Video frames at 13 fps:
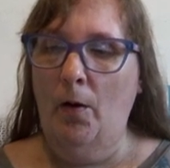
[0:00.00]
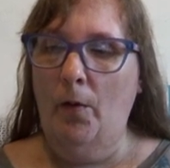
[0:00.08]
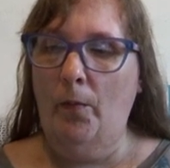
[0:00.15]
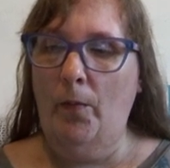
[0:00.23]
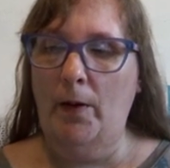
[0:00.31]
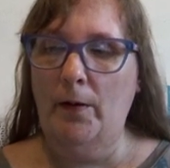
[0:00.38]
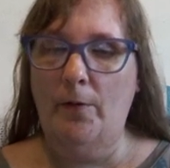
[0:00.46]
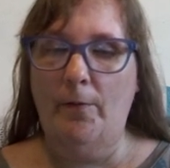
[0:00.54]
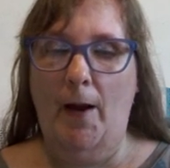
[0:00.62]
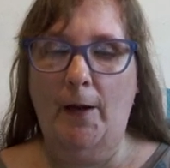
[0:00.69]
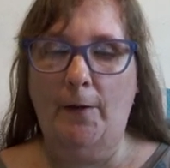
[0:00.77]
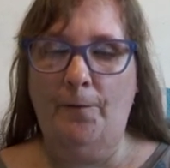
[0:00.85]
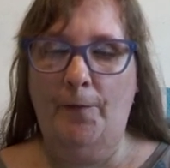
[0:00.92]
When the
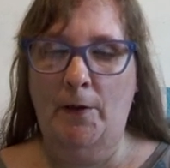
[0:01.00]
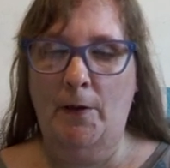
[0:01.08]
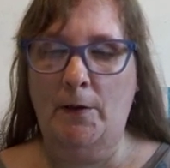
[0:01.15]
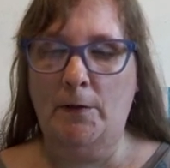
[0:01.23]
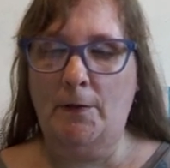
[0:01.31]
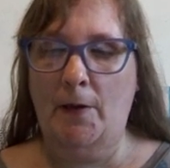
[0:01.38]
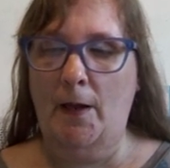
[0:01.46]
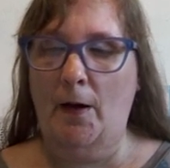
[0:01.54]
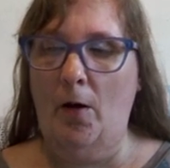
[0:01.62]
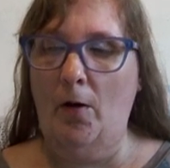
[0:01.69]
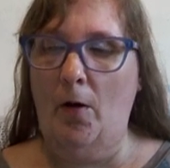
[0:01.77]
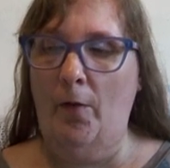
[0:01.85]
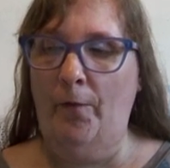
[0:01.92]
ride finished, they
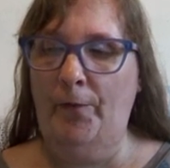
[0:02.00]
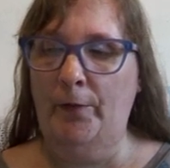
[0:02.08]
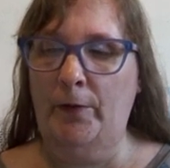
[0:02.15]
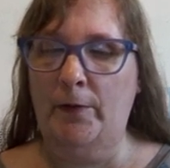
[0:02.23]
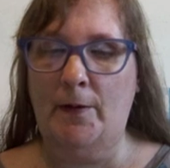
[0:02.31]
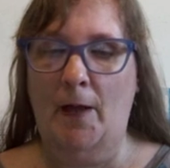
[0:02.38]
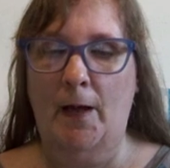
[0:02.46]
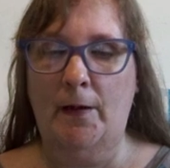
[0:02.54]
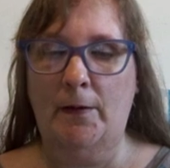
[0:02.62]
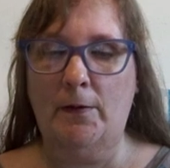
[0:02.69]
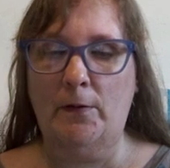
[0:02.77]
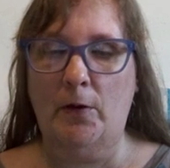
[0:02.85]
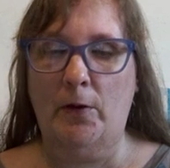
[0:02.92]
got off and
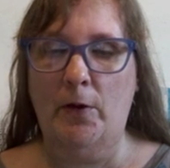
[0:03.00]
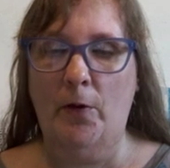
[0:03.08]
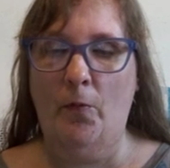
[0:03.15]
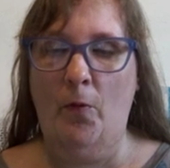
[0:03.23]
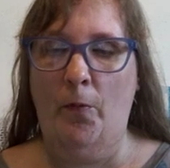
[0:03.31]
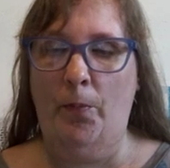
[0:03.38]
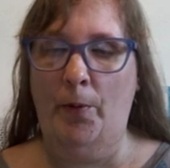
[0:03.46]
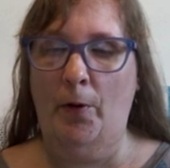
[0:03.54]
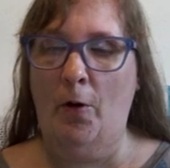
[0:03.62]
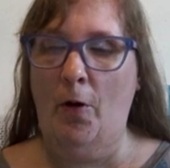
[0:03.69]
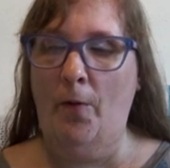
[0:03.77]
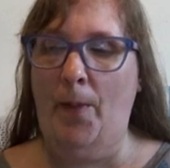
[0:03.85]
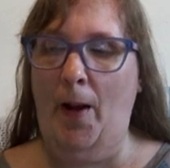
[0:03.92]
decided to queue up and
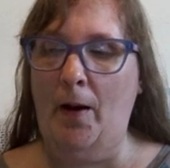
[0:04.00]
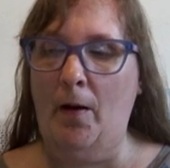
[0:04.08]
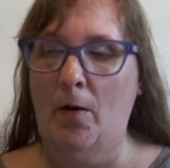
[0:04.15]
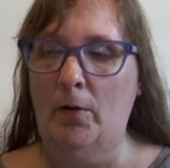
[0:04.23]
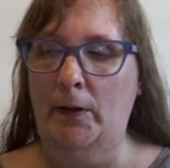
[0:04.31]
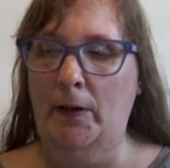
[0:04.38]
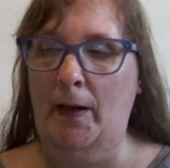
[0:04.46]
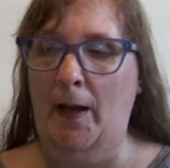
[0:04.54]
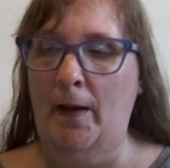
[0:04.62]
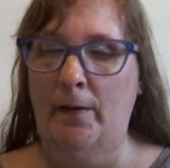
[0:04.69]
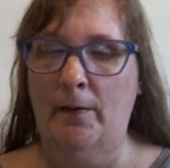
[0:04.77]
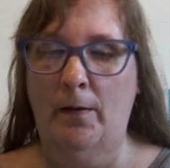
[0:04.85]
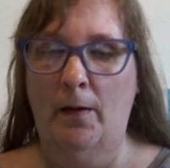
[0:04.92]
go back on
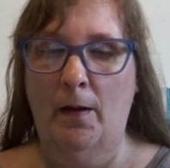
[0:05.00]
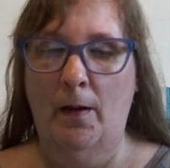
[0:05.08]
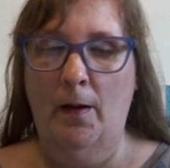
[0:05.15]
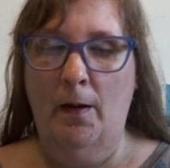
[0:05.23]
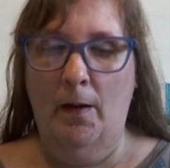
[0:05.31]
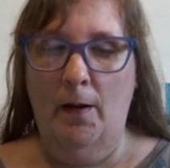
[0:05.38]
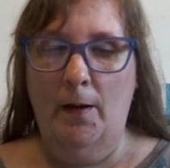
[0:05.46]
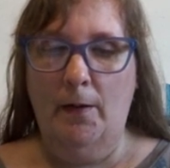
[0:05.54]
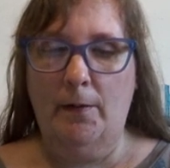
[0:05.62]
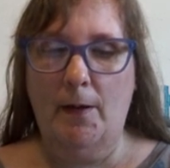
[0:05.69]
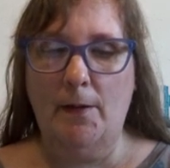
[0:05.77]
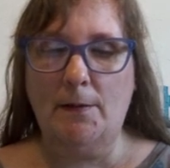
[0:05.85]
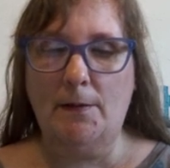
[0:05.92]
again.
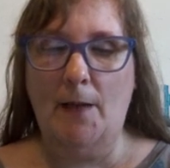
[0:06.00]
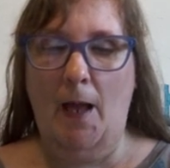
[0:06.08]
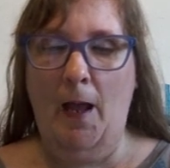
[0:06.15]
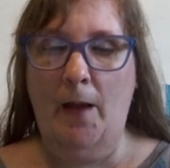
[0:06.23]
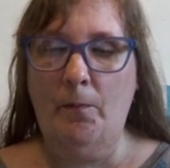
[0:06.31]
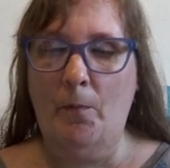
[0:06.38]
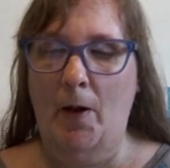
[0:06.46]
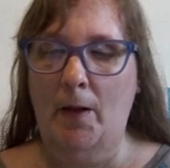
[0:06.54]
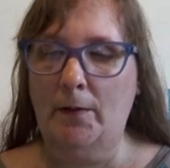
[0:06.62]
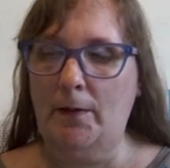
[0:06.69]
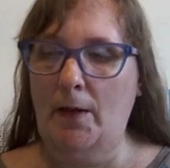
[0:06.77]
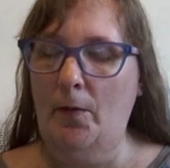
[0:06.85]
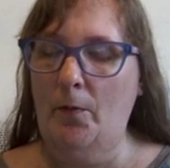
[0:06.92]
This time,
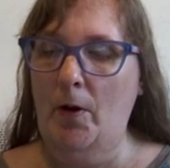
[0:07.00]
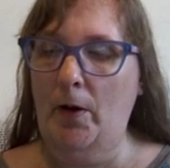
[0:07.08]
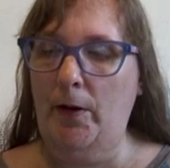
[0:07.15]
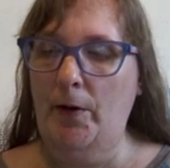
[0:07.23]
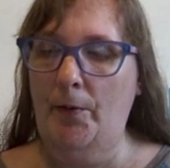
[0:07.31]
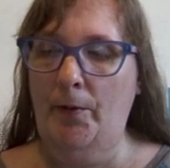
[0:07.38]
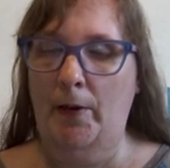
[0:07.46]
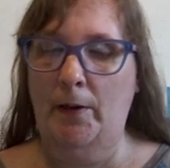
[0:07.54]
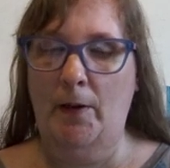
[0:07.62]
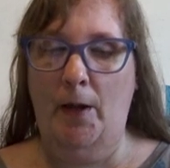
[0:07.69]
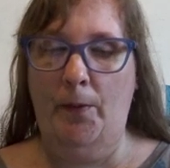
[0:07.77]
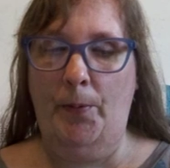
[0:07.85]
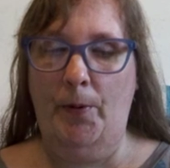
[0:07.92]
whilst they were queuing,
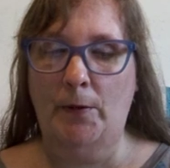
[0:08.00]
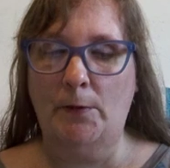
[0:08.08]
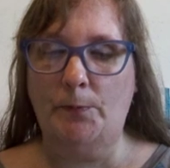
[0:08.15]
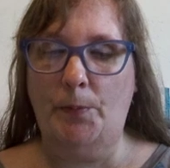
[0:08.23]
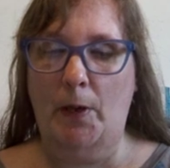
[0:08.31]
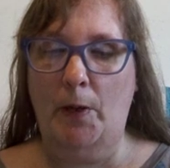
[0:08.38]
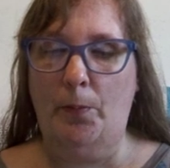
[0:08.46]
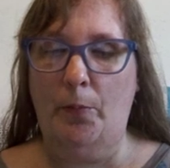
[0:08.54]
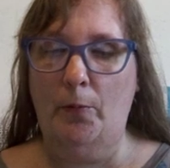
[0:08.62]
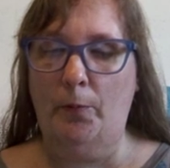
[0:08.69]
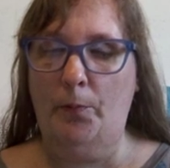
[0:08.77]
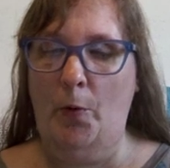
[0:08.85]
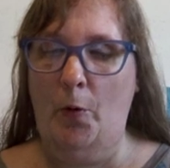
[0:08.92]
they pinched
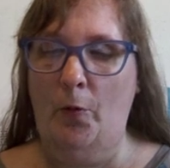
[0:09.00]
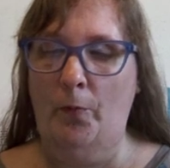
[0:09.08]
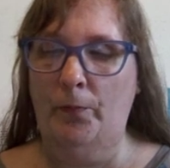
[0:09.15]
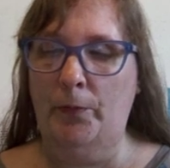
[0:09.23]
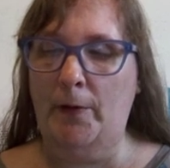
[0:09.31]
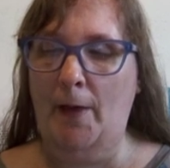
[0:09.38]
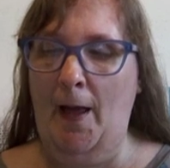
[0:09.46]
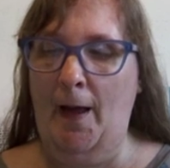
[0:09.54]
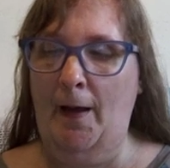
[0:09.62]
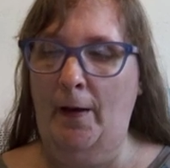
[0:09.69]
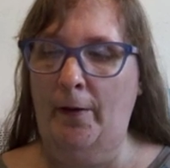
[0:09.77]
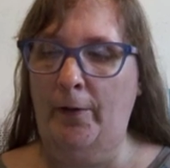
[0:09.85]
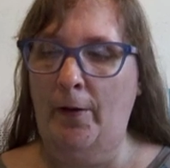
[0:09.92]
people's bums
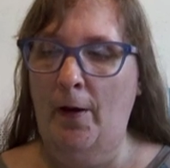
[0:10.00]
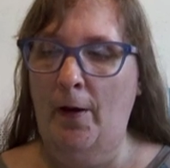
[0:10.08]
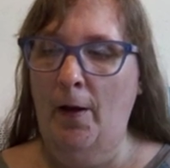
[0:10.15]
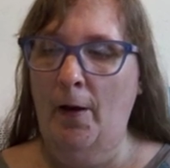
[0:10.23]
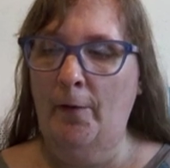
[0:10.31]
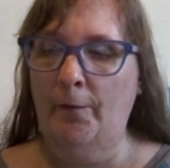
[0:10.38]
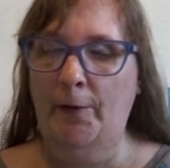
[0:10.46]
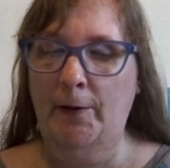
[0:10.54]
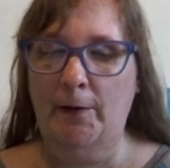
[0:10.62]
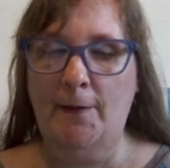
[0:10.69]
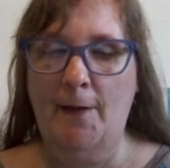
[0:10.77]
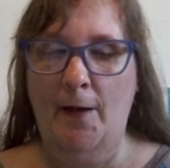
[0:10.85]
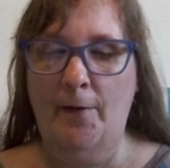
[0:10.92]
hard
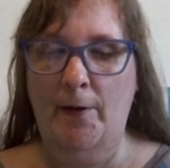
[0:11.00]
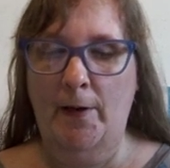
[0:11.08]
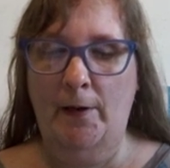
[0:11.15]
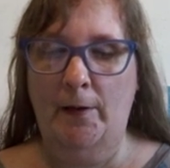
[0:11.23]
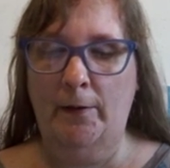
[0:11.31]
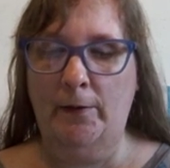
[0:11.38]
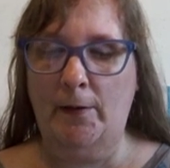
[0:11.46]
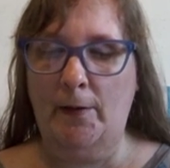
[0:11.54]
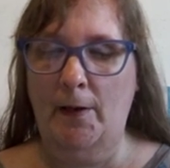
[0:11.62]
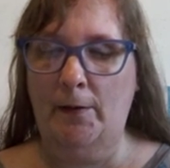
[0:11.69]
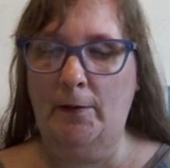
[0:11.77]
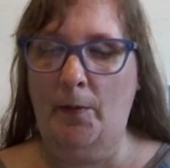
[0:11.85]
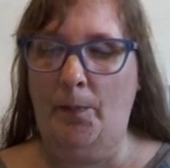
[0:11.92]
flicked their ears,
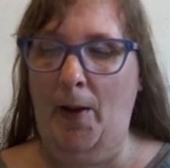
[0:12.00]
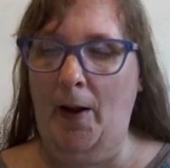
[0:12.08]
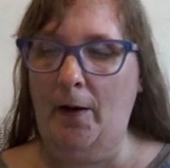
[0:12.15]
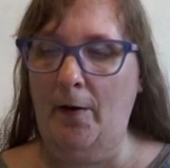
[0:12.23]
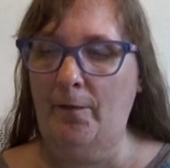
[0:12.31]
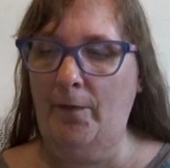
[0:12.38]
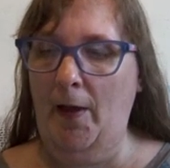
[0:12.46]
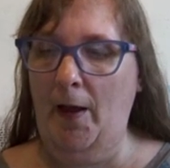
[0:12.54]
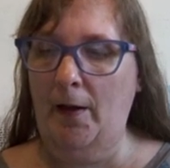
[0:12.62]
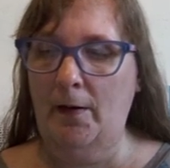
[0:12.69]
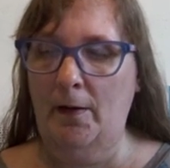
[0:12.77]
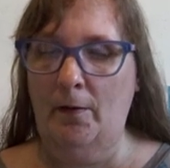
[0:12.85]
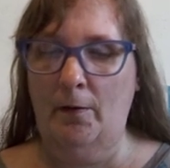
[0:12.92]
kicked the back of their
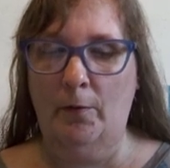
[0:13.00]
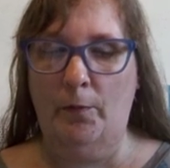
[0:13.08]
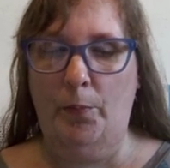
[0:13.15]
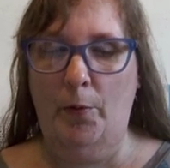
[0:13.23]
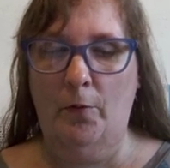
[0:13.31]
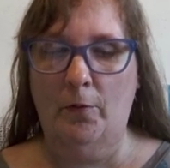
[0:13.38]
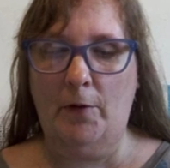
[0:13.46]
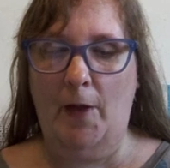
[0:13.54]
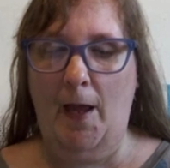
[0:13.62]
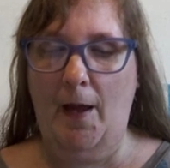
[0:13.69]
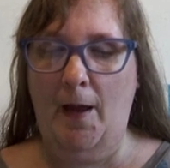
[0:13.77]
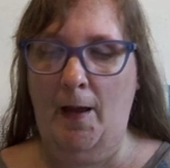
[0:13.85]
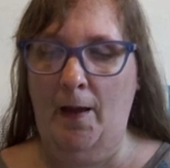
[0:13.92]
heels, pulled
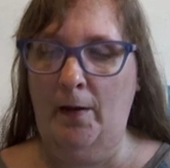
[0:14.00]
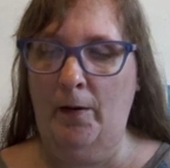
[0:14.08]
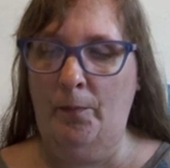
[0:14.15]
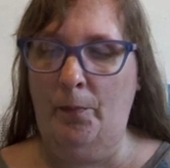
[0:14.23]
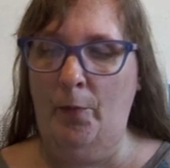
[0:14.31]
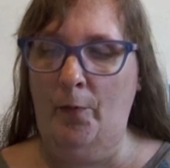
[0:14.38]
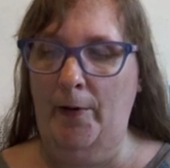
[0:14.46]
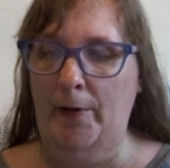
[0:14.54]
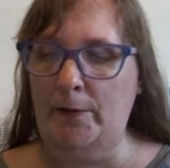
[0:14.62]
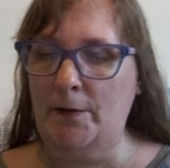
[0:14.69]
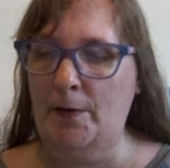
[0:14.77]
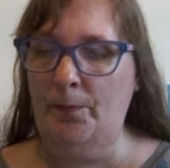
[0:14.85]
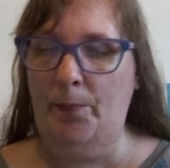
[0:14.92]
their hair and put
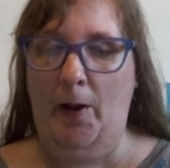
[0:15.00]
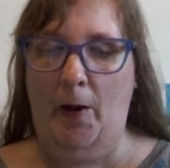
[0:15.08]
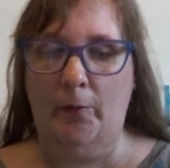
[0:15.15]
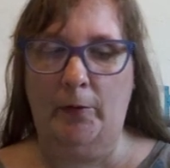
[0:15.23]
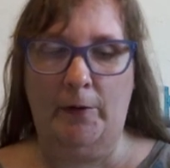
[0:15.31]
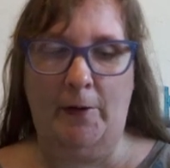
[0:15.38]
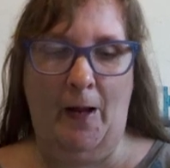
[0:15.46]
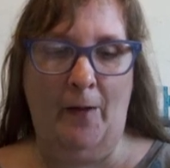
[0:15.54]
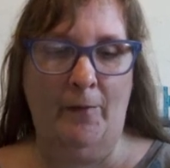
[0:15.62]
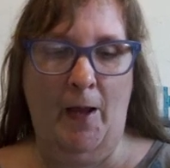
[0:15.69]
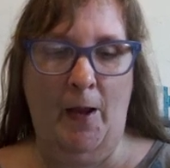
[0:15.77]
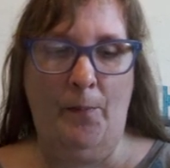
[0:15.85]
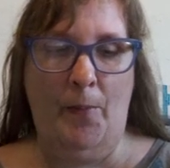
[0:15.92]
itching powder down
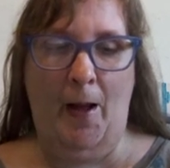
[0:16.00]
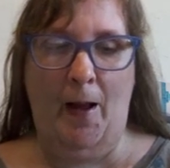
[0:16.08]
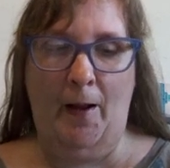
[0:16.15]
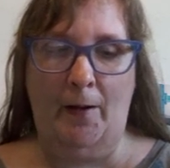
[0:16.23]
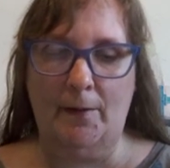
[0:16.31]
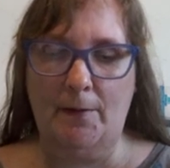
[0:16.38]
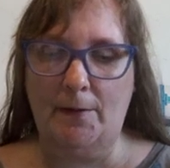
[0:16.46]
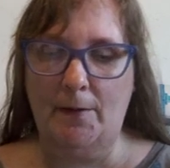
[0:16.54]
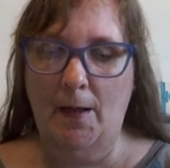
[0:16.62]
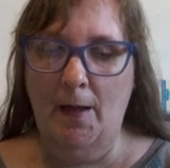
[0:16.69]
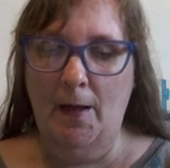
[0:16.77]
their backs.